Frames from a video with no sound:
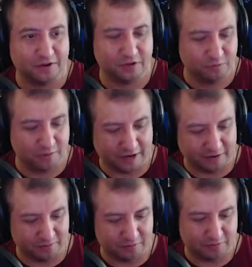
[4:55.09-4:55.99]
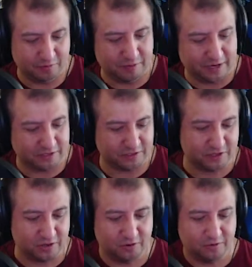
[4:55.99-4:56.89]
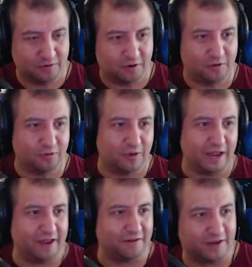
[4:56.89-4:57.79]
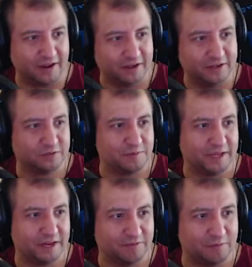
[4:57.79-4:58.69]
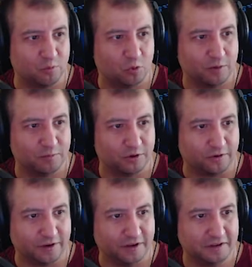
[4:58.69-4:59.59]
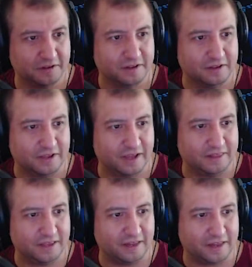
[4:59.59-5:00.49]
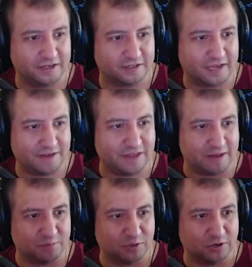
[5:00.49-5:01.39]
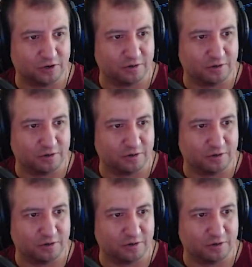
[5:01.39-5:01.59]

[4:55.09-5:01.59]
We might just go all the way, right, and just make it even more blurry. and then like just have that blurred